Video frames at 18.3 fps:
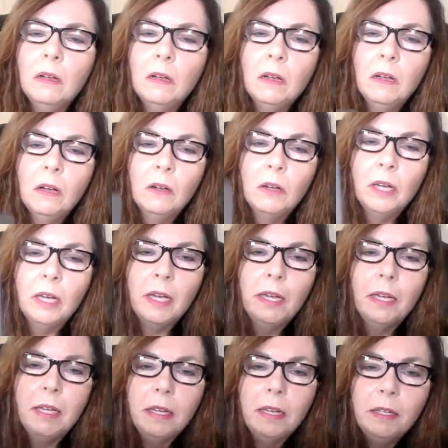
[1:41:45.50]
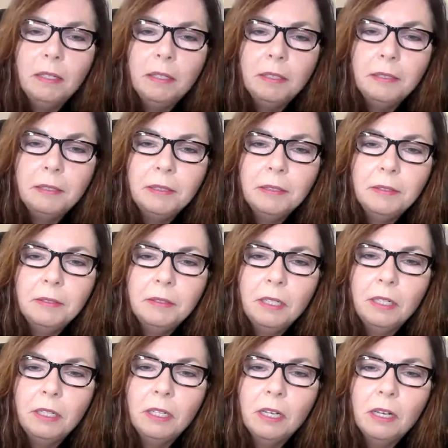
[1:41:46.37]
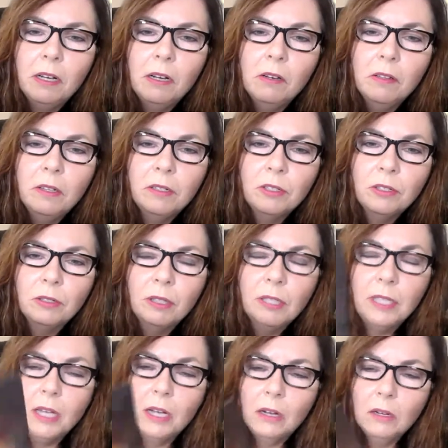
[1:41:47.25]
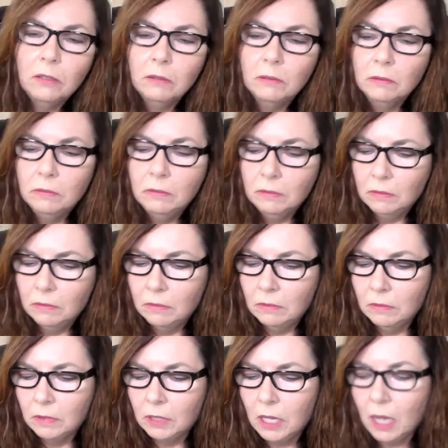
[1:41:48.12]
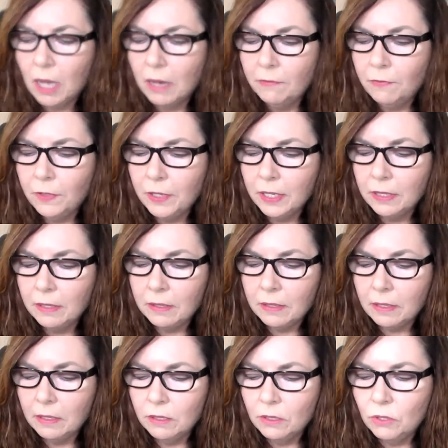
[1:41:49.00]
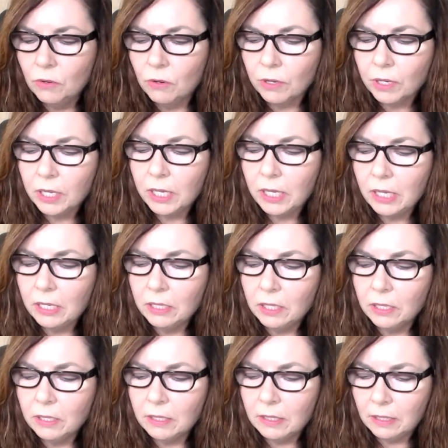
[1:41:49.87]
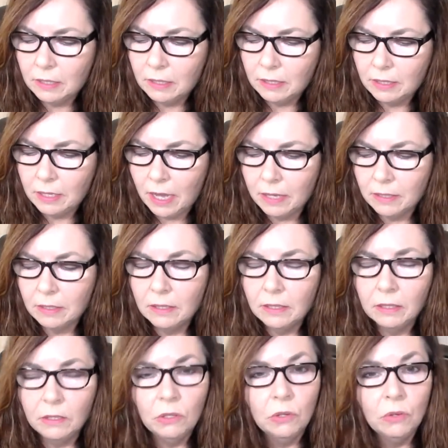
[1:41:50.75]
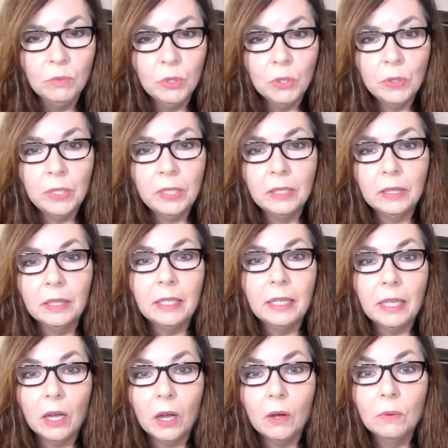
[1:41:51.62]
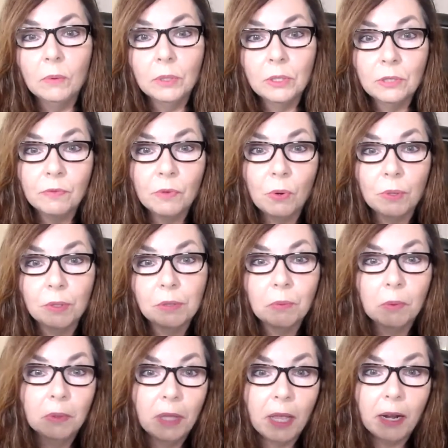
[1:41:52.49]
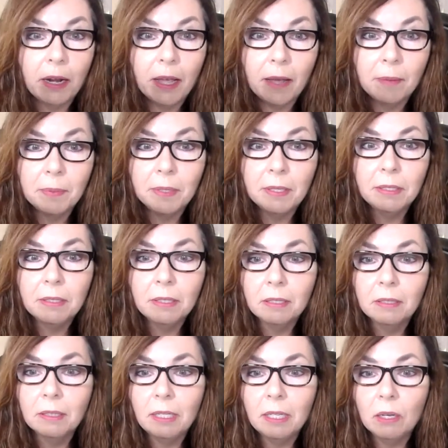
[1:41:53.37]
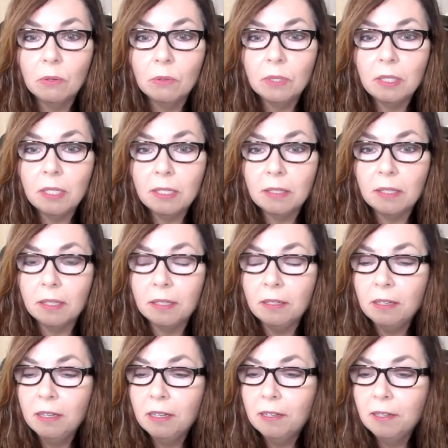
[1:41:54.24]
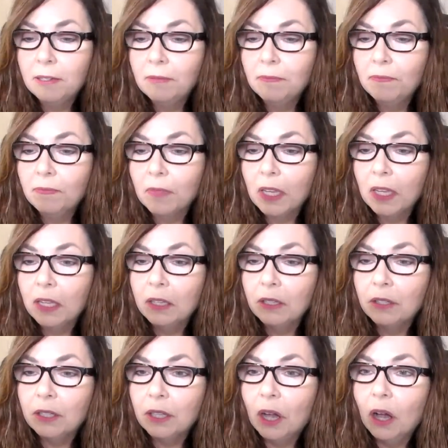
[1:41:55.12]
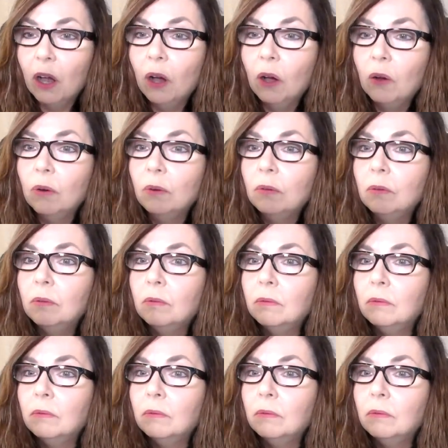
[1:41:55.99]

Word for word: Okay, there you go. There's your Leo. Confidence is your key to success. The new moon in Leo, which of course will not happen until Leo season. So